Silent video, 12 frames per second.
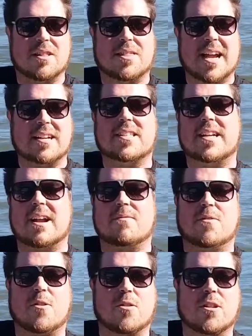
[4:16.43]
thanks again
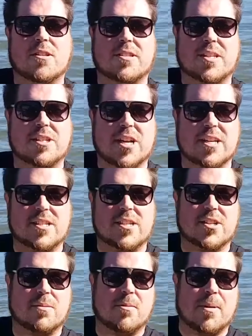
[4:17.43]
for all of the
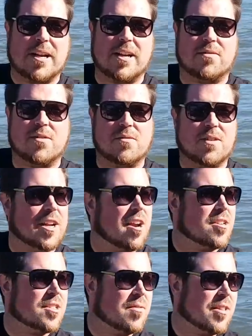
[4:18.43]
suggestions. I'll be making a few
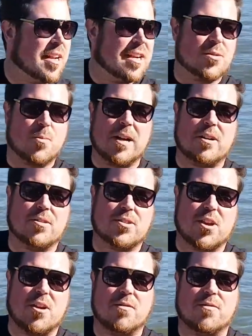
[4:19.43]
videos over the next week or
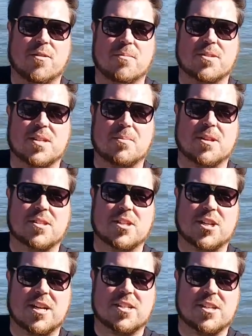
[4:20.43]
so from some of the
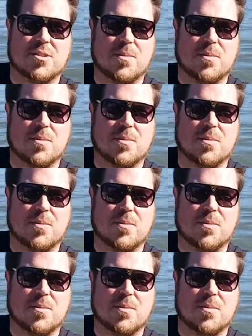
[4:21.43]
suggestions.